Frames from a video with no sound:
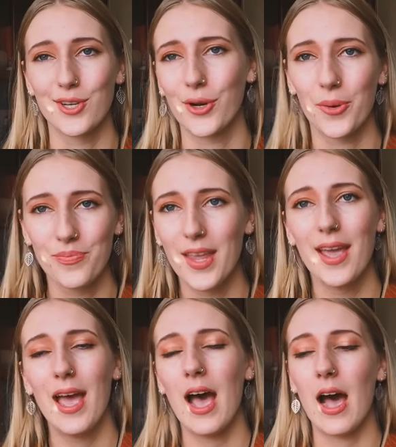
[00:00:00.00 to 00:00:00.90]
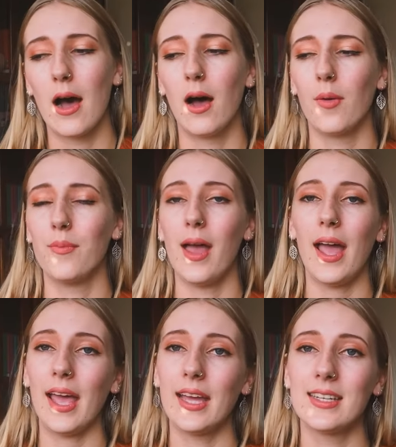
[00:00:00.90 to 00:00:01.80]
you know,
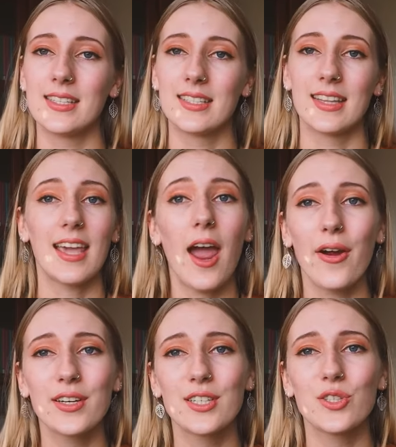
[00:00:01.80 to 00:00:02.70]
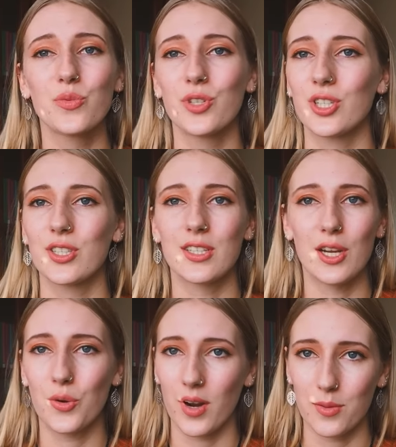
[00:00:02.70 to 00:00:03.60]
and the characters were just
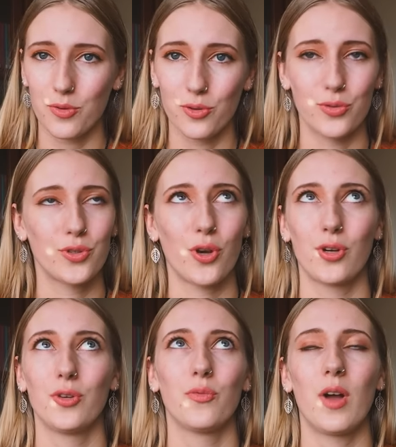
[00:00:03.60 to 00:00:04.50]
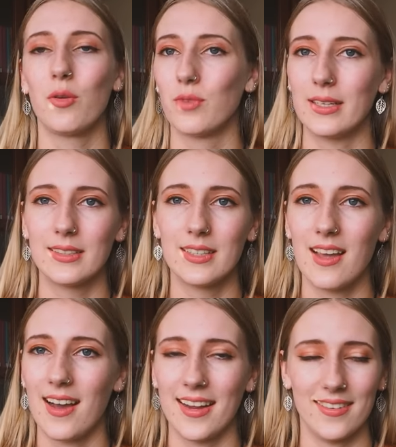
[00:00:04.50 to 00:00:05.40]
incredible, so well written.
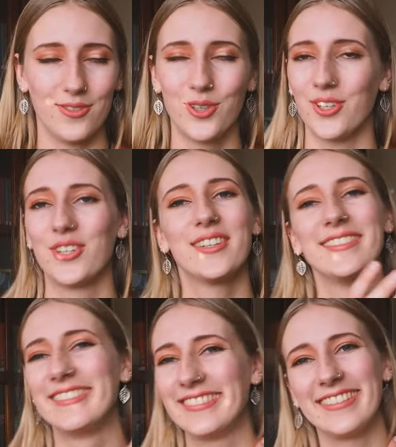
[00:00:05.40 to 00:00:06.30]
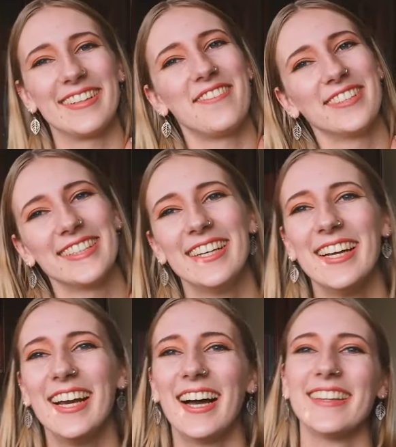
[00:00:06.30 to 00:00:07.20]
I love it.
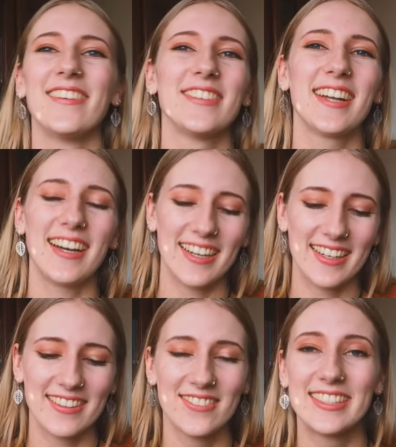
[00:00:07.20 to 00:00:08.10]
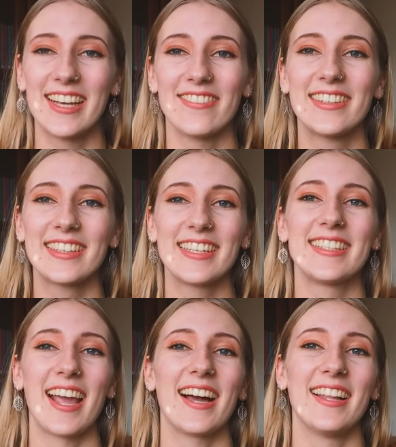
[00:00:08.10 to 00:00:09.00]
I love it. I would definitely
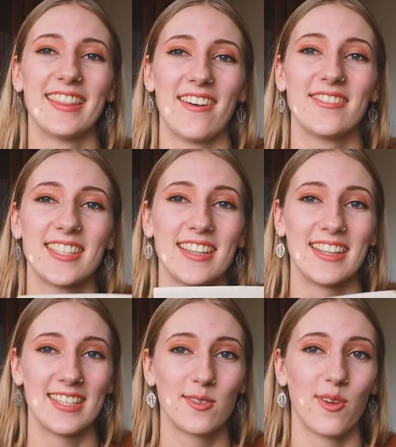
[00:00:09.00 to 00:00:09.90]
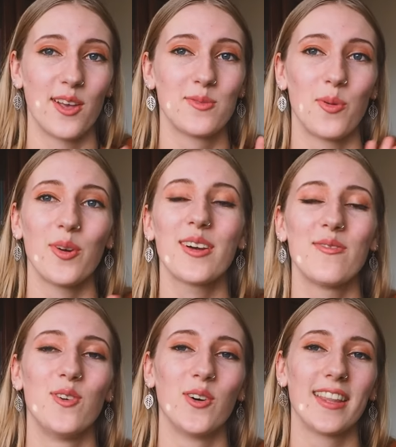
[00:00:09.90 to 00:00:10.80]
say I loved this first
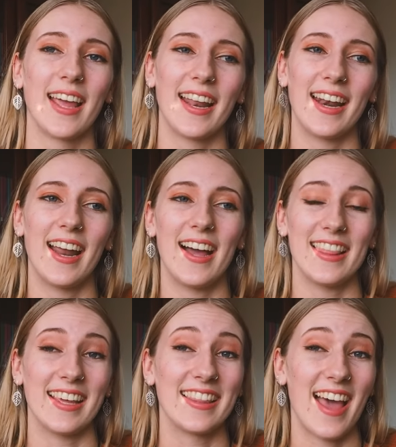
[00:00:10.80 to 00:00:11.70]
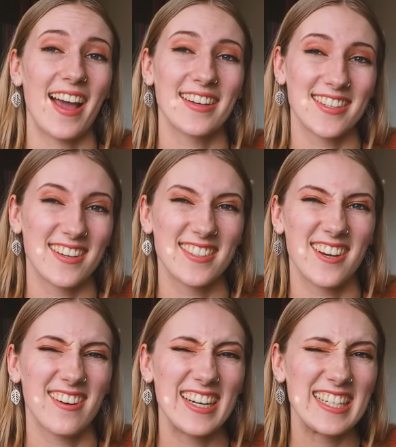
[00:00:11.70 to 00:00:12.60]
book more than I think the Avatar
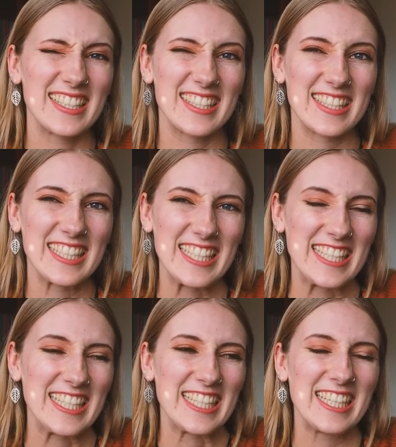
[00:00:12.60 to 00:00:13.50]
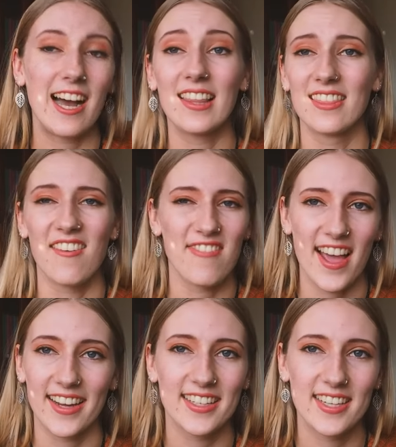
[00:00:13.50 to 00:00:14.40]
series. I love
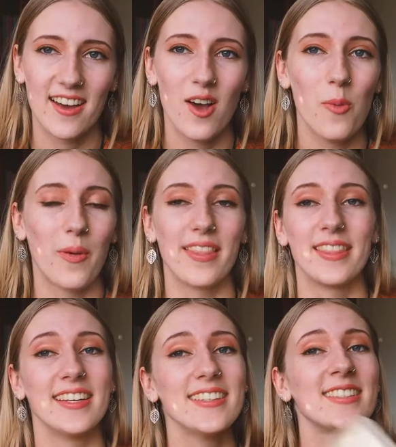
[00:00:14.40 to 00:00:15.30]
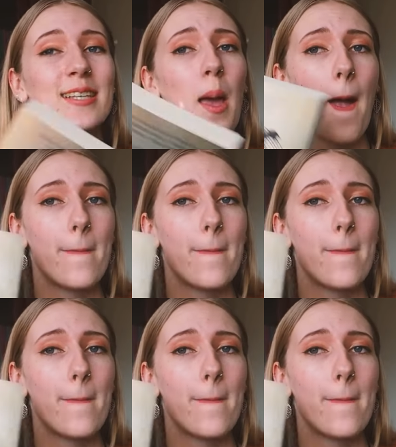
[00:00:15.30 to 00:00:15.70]
Avatar, but this